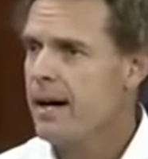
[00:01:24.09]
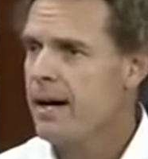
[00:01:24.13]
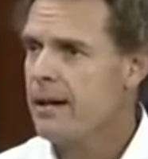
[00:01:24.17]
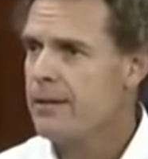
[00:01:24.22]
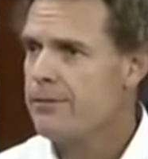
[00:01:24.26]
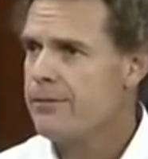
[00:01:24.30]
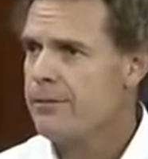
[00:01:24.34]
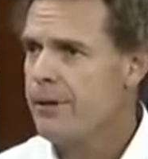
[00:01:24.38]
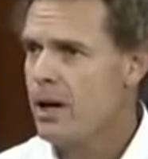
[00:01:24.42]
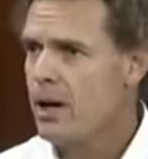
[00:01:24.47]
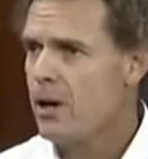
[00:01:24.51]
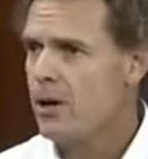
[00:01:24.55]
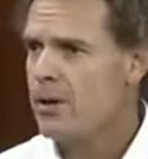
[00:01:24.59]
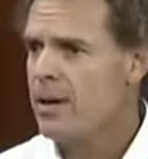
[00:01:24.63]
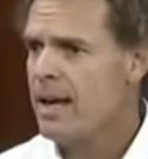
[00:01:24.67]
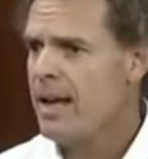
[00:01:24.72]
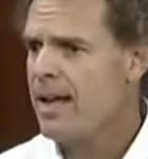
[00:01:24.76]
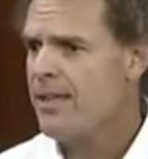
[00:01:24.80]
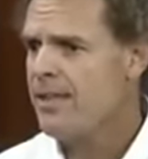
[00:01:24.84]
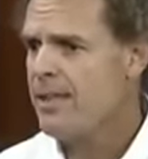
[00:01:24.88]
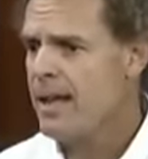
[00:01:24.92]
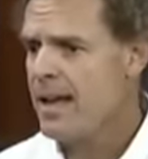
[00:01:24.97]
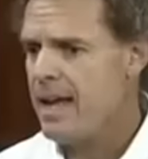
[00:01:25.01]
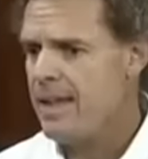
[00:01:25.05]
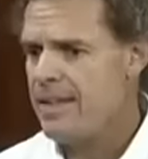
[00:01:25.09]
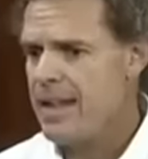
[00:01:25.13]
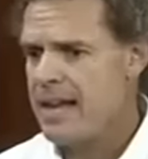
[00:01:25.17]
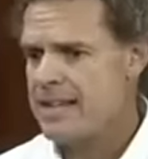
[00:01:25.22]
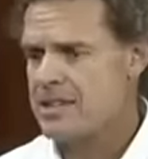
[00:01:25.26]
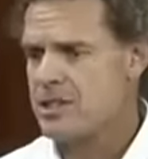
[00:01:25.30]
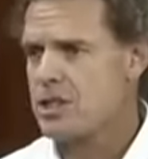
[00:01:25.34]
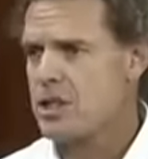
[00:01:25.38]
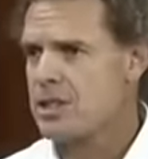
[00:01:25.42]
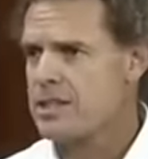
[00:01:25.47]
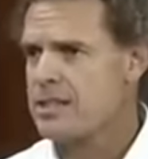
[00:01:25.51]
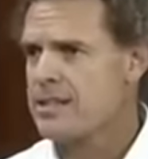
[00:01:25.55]
phone, and that's
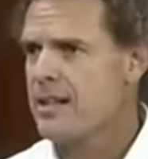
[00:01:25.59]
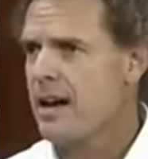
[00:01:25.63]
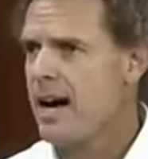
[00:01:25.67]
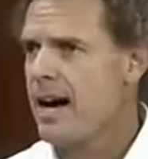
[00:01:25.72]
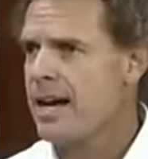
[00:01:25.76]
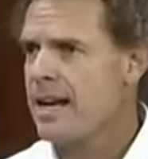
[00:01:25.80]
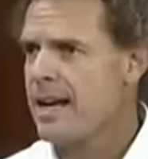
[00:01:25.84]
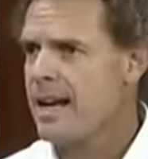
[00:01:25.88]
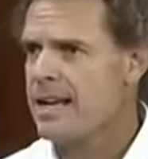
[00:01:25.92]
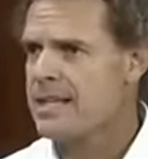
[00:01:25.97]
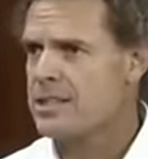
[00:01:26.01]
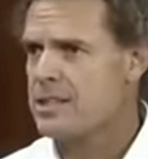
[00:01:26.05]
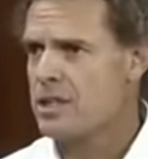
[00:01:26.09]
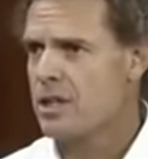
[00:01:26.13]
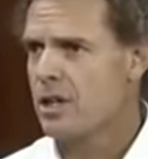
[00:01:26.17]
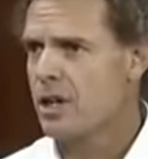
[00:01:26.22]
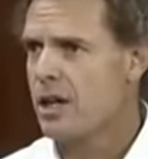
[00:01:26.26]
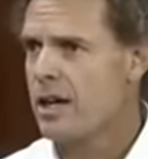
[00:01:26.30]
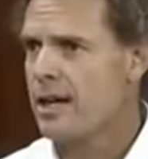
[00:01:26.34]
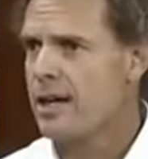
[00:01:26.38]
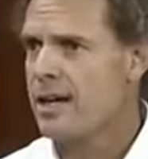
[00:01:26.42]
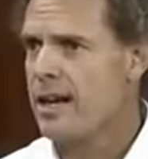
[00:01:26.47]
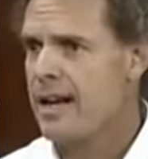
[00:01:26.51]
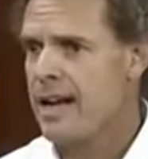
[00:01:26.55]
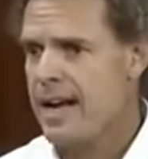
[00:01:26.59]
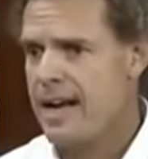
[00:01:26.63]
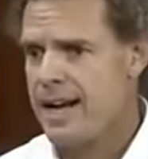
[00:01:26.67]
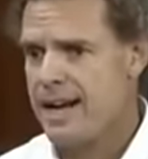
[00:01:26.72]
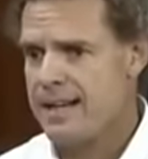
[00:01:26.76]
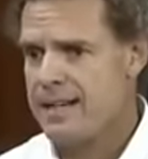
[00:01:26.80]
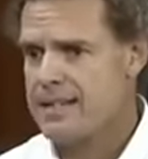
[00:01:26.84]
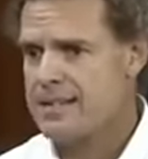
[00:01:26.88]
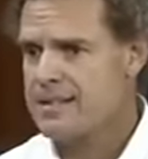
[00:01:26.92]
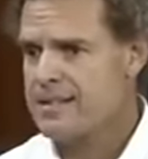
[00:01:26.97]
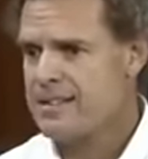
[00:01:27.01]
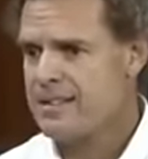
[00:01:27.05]
just not as good
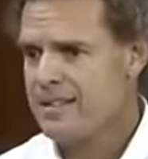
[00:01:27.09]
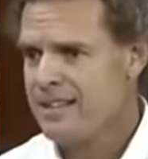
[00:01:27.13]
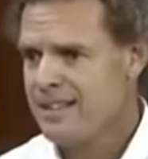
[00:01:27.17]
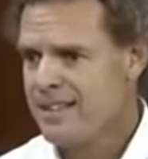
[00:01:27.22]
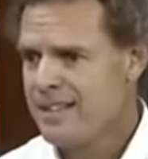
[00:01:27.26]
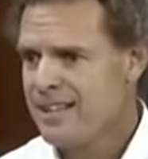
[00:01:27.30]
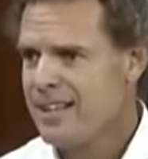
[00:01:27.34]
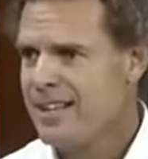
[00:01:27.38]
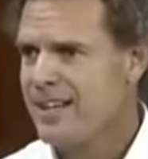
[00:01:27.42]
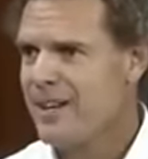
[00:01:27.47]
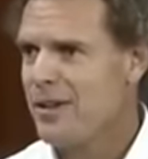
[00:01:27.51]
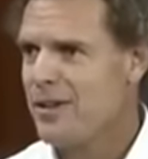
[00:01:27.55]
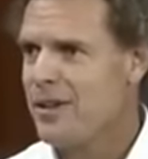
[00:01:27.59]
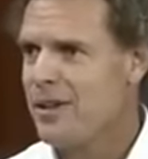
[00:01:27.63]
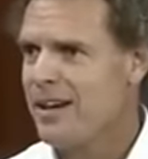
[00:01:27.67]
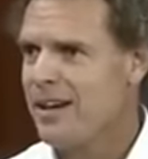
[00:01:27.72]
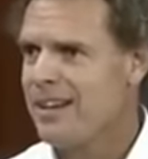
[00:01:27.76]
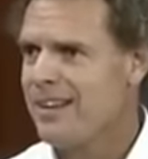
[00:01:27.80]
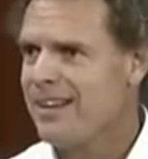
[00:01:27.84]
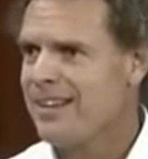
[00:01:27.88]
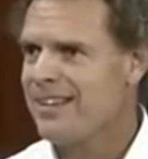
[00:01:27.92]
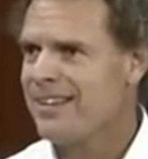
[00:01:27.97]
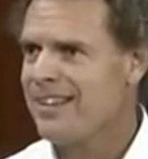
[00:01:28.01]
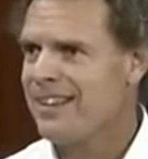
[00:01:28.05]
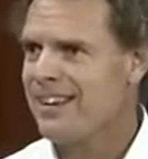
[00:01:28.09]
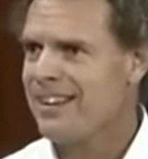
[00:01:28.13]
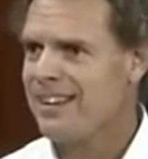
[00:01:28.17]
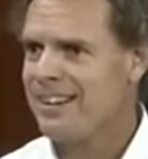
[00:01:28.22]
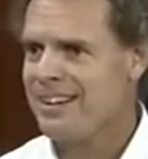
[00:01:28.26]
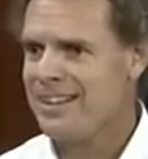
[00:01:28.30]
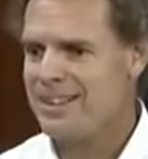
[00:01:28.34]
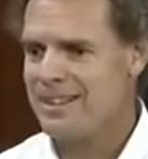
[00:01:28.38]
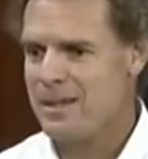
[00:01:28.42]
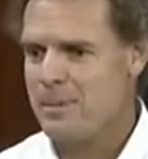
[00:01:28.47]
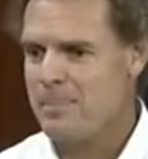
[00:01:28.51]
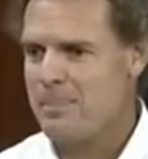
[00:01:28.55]
as
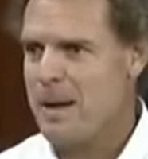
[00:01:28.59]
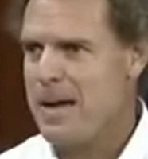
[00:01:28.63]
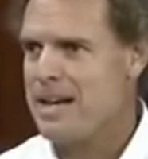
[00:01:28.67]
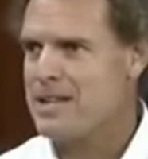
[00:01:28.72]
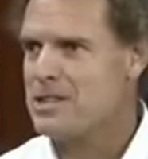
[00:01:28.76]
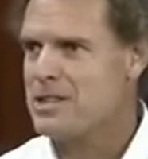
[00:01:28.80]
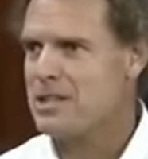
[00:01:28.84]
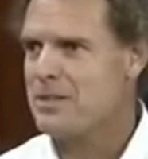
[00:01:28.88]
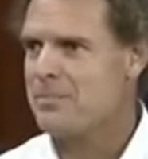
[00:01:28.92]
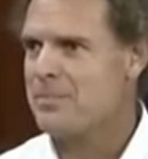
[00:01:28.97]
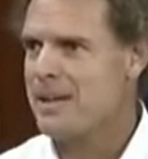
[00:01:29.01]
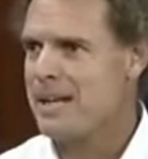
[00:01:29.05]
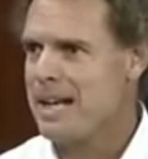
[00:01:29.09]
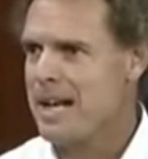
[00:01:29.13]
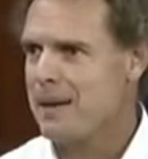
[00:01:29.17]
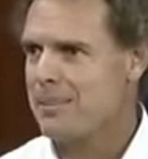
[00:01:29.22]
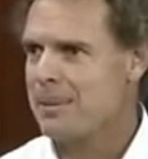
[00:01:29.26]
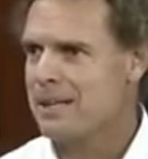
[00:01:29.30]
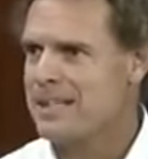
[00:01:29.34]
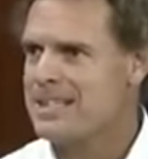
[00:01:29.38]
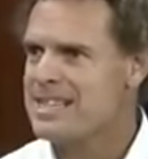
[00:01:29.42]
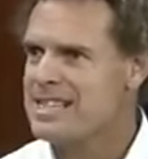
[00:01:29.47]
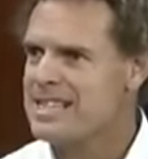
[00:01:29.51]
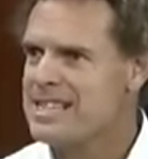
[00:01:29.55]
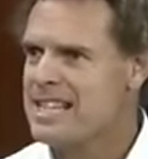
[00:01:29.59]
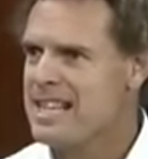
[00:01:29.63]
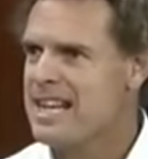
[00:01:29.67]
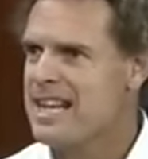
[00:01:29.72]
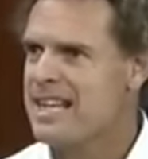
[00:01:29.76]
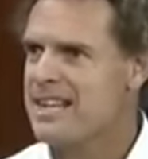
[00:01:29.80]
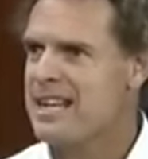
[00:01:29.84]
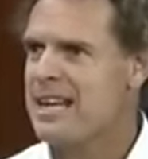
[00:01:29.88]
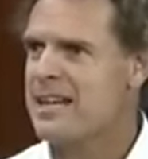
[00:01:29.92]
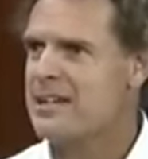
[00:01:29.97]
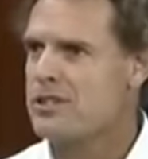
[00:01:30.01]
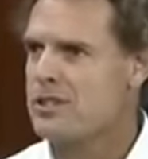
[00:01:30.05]
the patient being able to see
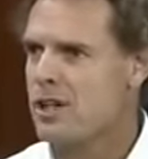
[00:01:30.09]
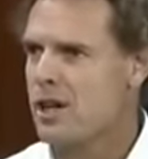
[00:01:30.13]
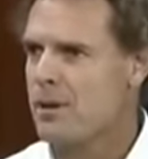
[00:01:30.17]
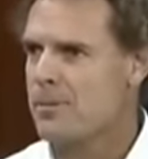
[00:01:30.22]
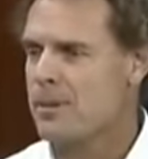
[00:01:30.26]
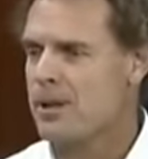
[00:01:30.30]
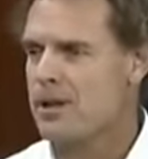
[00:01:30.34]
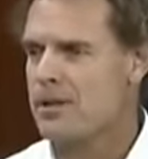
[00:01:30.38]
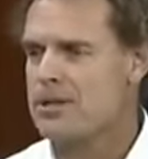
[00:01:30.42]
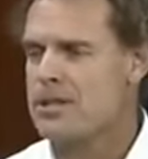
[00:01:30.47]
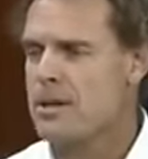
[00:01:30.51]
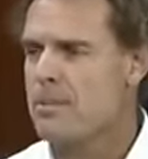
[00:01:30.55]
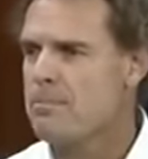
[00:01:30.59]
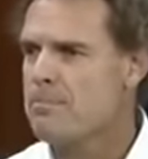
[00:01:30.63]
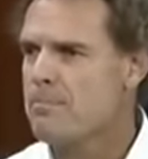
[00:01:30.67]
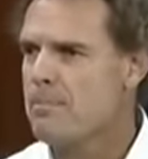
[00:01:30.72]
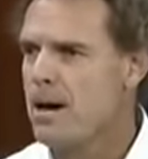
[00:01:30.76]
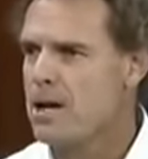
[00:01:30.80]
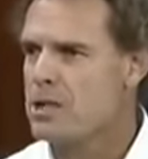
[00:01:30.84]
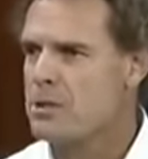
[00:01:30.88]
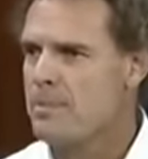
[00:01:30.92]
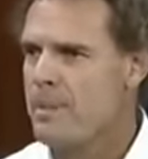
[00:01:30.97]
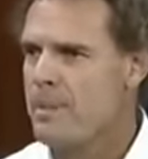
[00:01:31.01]
the interpreter. It's a much